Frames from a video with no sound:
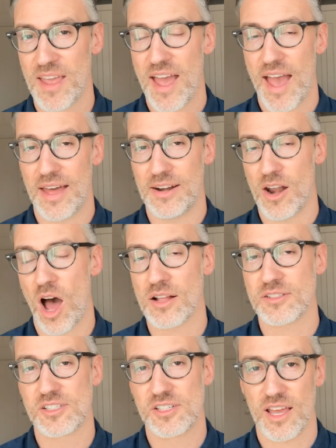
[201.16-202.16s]
and not
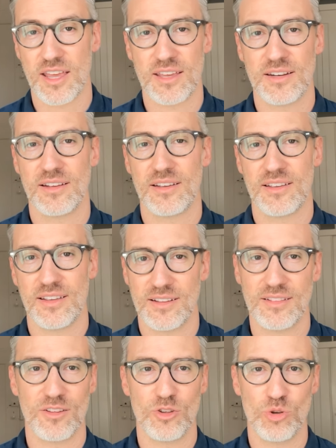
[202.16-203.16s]
staying in
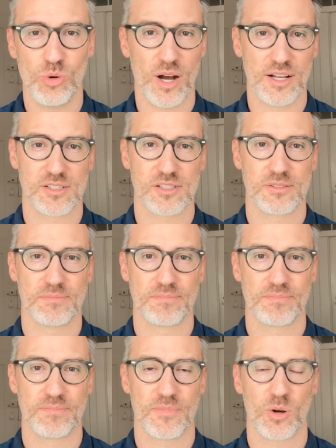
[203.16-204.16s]
the US
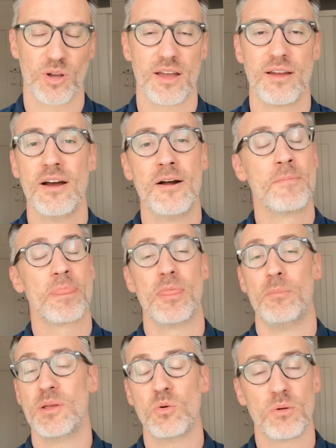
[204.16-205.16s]
okay? The
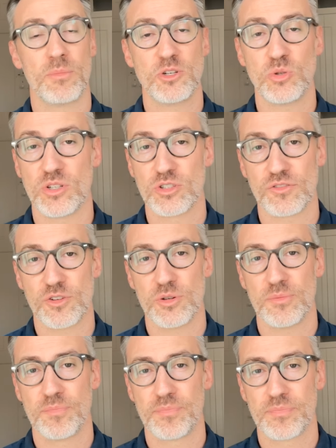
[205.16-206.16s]
B1, B2 interview
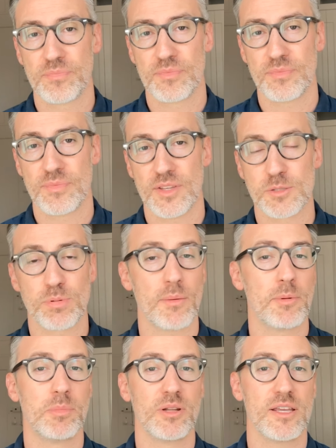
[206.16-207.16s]
is
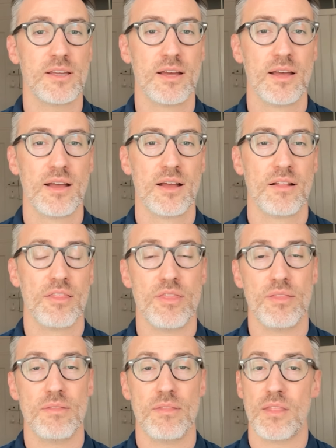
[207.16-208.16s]
probably,
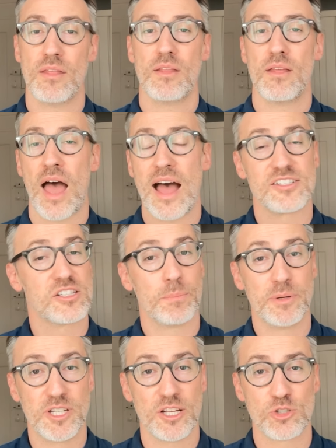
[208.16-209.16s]
has the
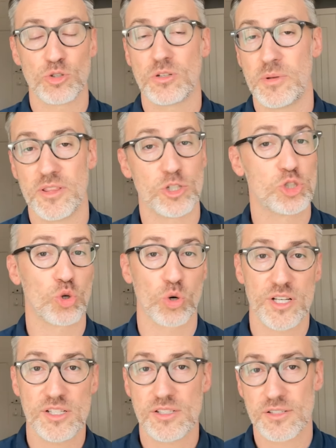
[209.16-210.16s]
potential to be the
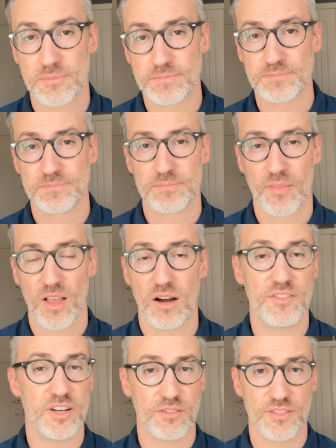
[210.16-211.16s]
shortest
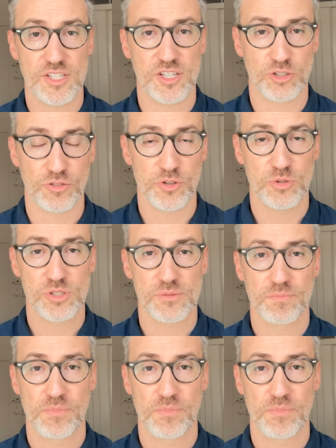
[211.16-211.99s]
of any of these interviews